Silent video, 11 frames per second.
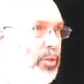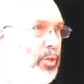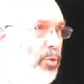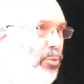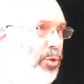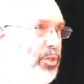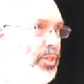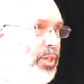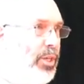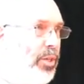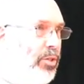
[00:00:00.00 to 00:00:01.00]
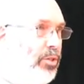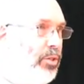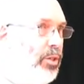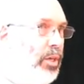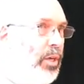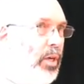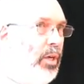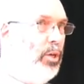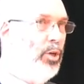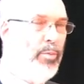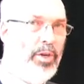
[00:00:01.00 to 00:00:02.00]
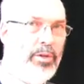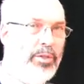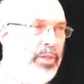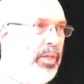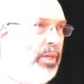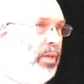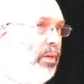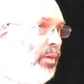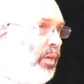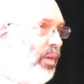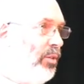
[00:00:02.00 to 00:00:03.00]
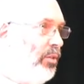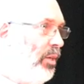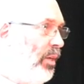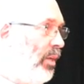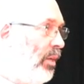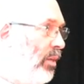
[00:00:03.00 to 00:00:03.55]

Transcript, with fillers: is it a prestige commodity? Is it a